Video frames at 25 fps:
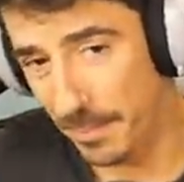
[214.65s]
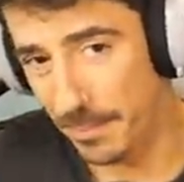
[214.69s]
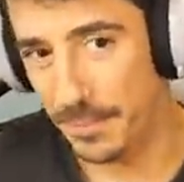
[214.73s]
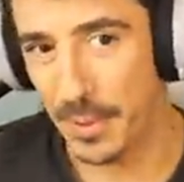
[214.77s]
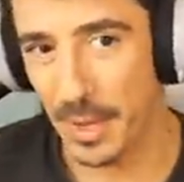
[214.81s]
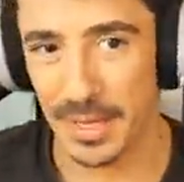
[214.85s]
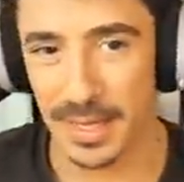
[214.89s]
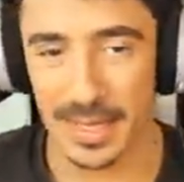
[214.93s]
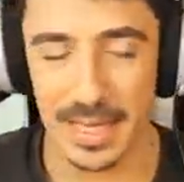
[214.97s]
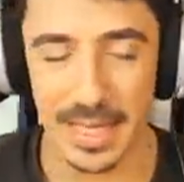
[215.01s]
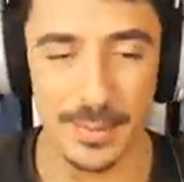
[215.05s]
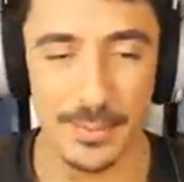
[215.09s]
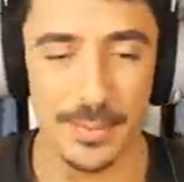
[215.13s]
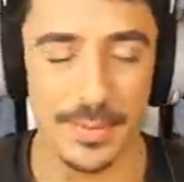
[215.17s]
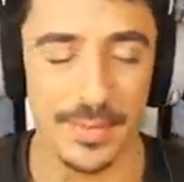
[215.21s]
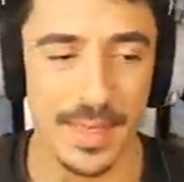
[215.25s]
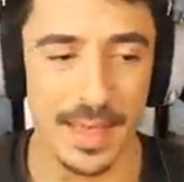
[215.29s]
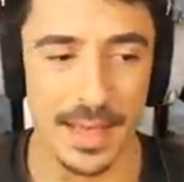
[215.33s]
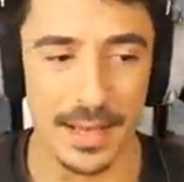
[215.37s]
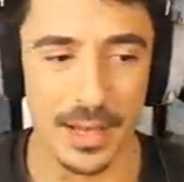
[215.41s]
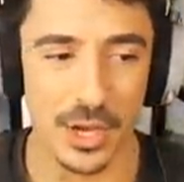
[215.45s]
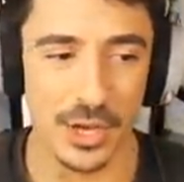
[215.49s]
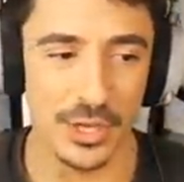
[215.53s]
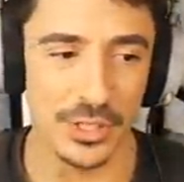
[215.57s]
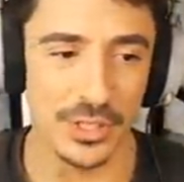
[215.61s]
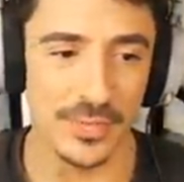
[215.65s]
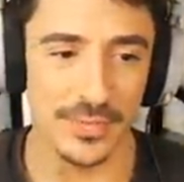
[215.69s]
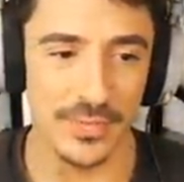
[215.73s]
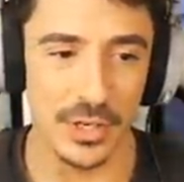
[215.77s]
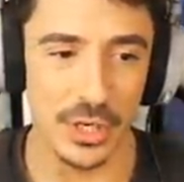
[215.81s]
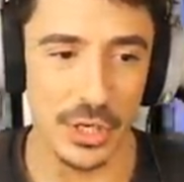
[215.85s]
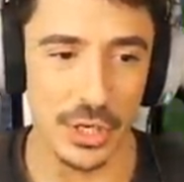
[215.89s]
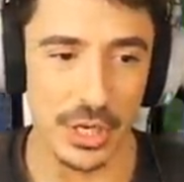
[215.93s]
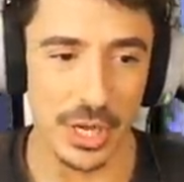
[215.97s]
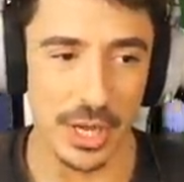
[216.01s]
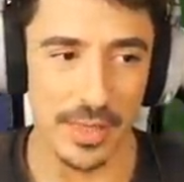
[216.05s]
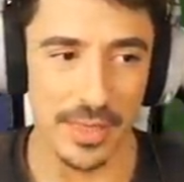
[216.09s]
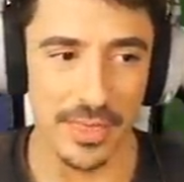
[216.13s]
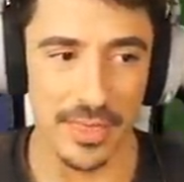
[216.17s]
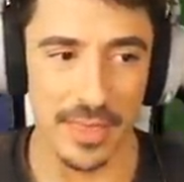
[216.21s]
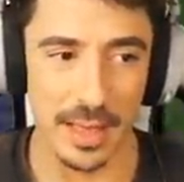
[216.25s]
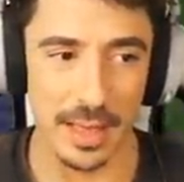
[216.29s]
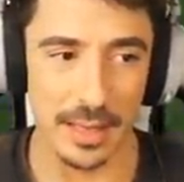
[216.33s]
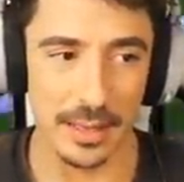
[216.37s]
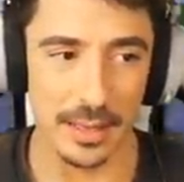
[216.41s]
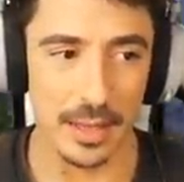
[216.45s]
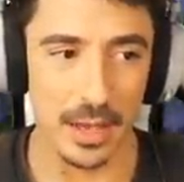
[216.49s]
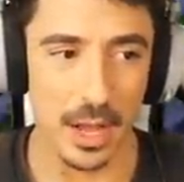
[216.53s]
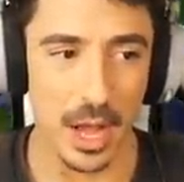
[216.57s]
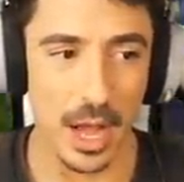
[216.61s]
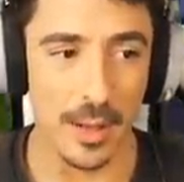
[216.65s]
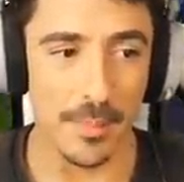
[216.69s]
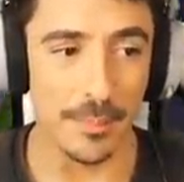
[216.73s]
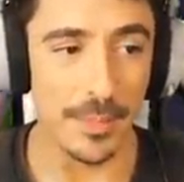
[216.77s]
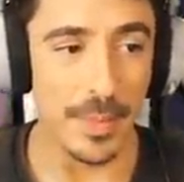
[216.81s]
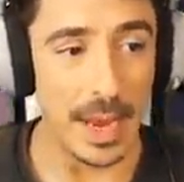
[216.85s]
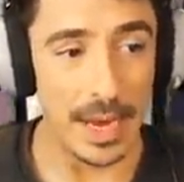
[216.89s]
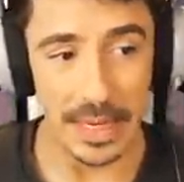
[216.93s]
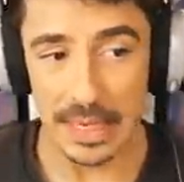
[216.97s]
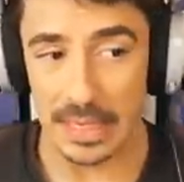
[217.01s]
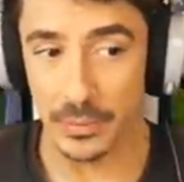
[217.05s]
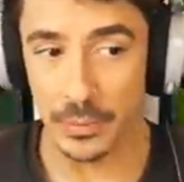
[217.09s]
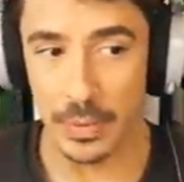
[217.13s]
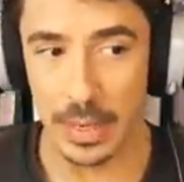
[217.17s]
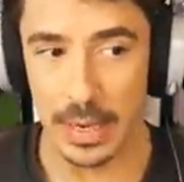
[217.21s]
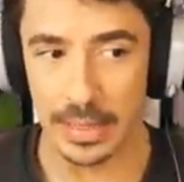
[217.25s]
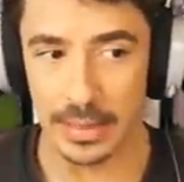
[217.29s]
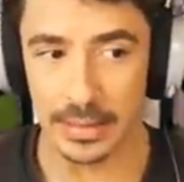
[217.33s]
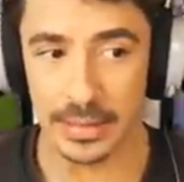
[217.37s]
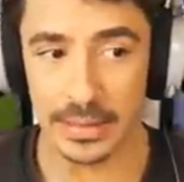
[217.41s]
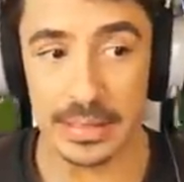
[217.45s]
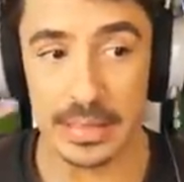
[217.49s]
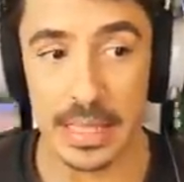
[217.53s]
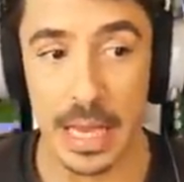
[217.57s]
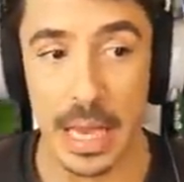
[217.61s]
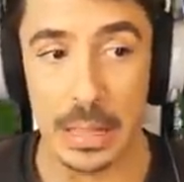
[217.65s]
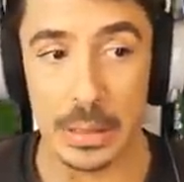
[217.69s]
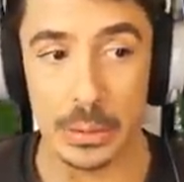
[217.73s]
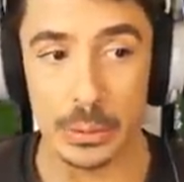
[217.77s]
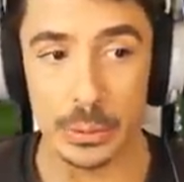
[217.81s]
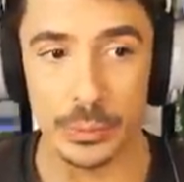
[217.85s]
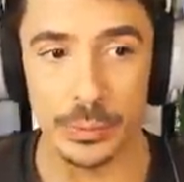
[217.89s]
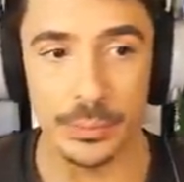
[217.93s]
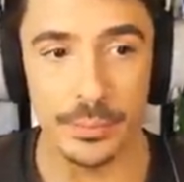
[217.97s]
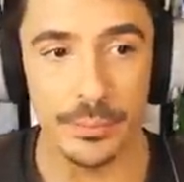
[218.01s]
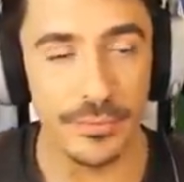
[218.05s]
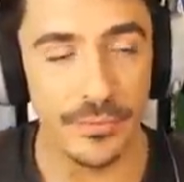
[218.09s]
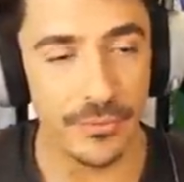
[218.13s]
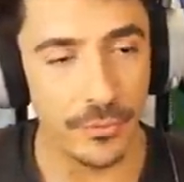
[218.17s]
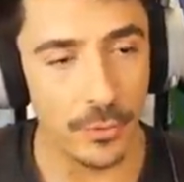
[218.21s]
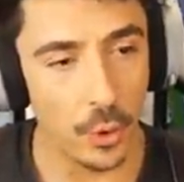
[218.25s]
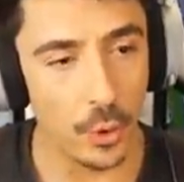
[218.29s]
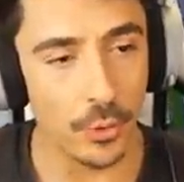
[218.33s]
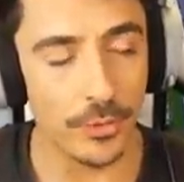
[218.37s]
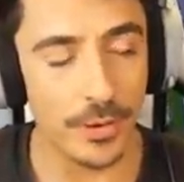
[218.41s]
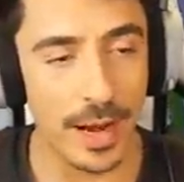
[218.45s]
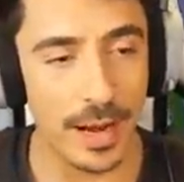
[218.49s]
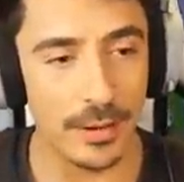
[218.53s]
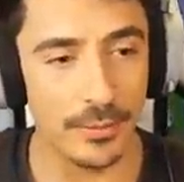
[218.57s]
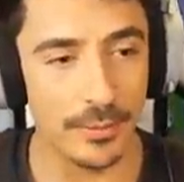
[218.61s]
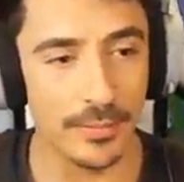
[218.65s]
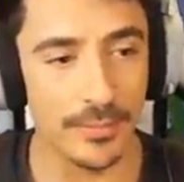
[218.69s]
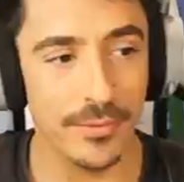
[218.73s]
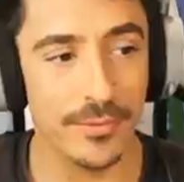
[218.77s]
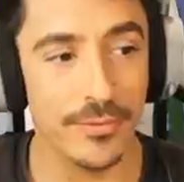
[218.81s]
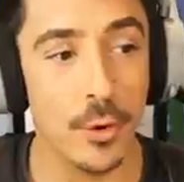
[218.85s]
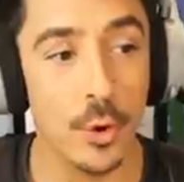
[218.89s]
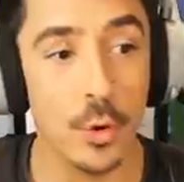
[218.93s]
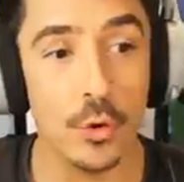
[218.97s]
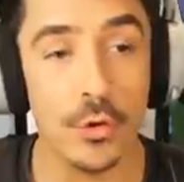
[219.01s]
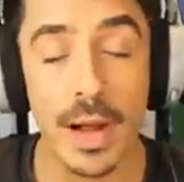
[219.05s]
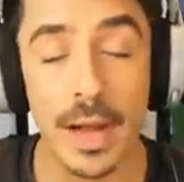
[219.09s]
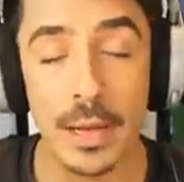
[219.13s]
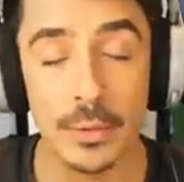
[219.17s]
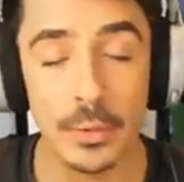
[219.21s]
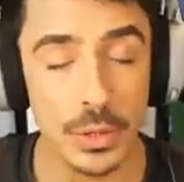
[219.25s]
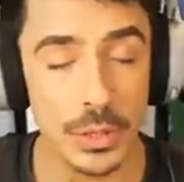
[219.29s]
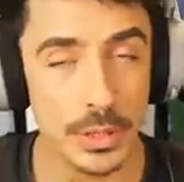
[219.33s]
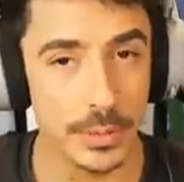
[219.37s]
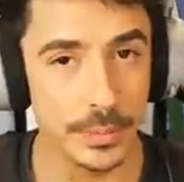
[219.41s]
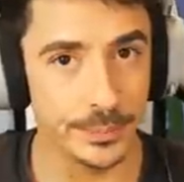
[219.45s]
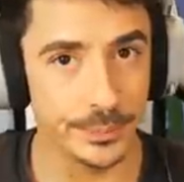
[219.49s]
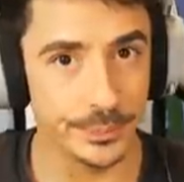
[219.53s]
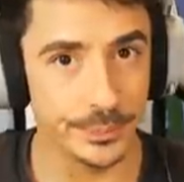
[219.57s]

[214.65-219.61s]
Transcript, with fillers: but keeping that kind of look, I think. Anyway, so floor out, floor out.